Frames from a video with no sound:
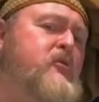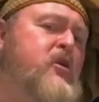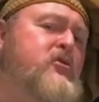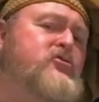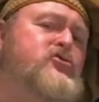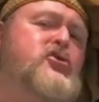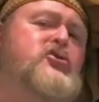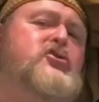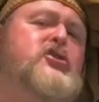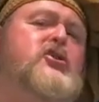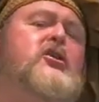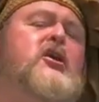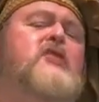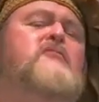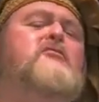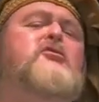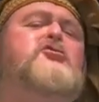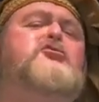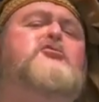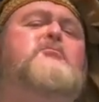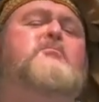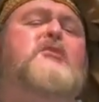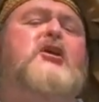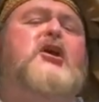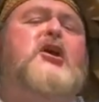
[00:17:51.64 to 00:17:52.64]
should you give
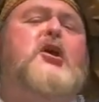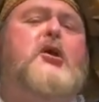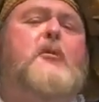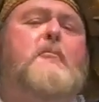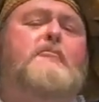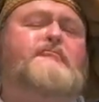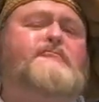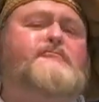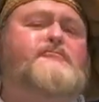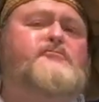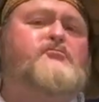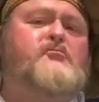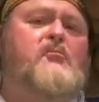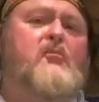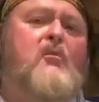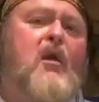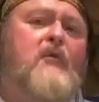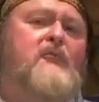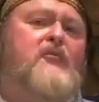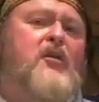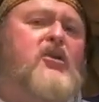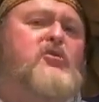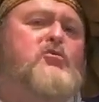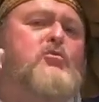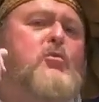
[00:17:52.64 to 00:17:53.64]
unto me
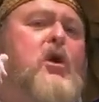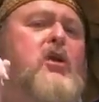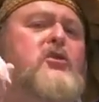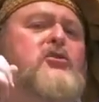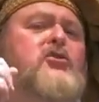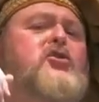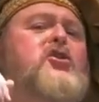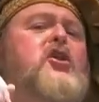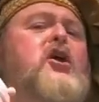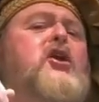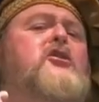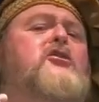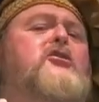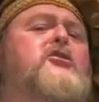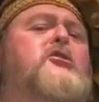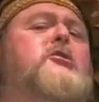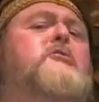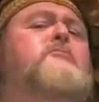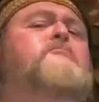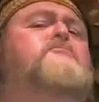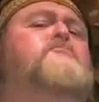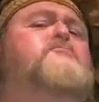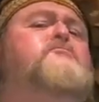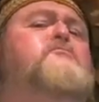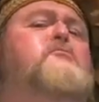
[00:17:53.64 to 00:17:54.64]
that one
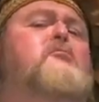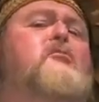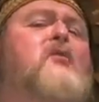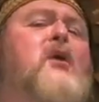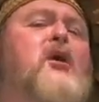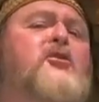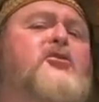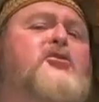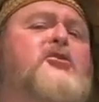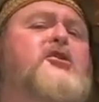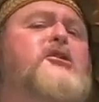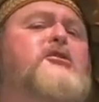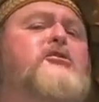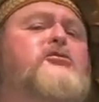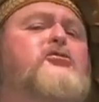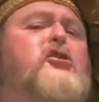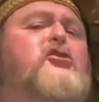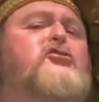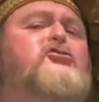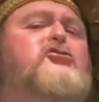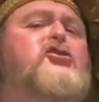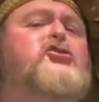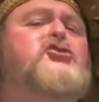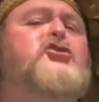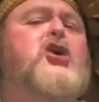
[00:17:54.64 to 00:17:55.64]
thing a king
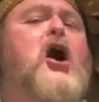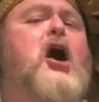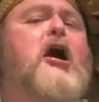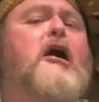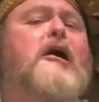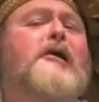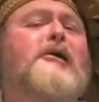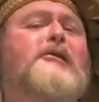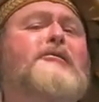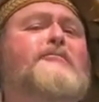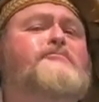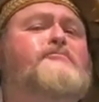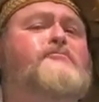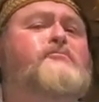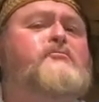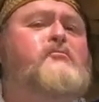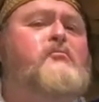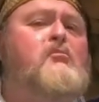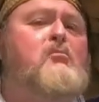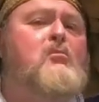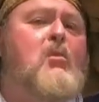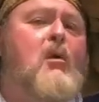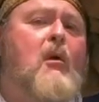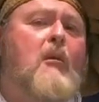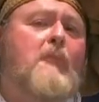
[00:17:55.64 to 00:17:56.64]
doth desire,
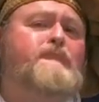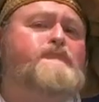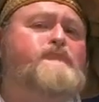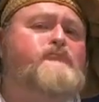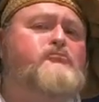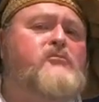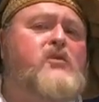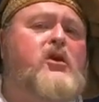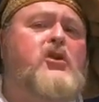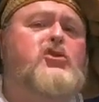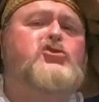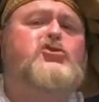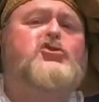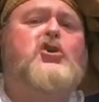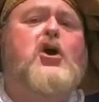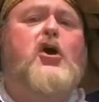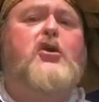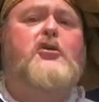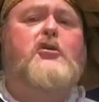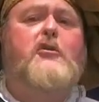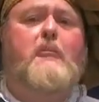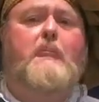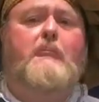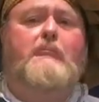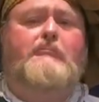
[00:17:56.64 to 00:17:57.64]
a
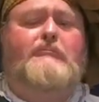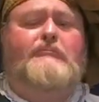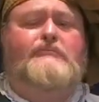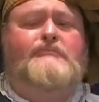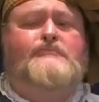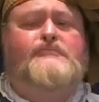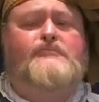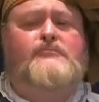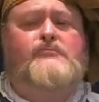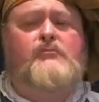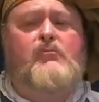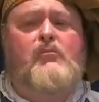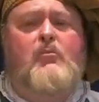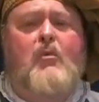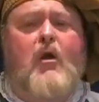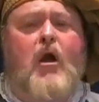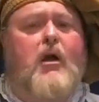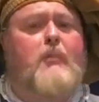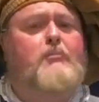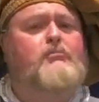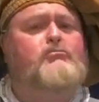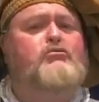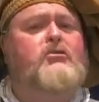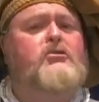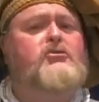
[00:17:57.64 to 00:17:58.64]
son,
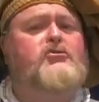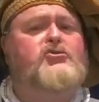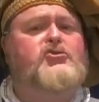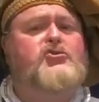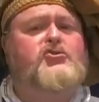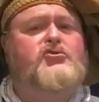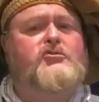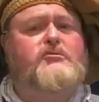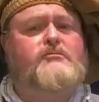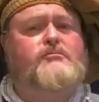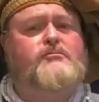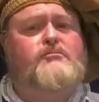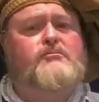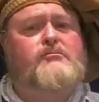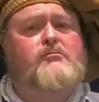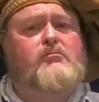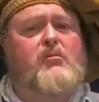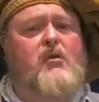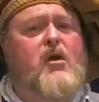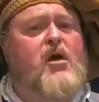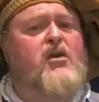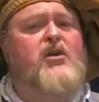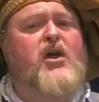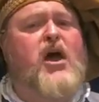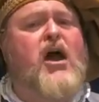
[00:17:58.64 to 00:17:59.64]
a prince,
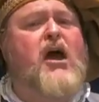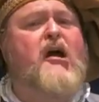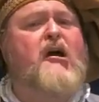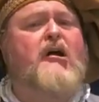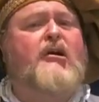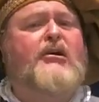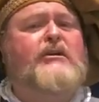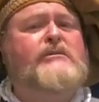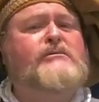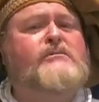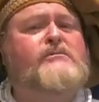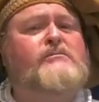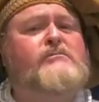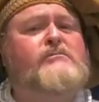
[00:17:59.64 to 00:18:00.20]
an heir,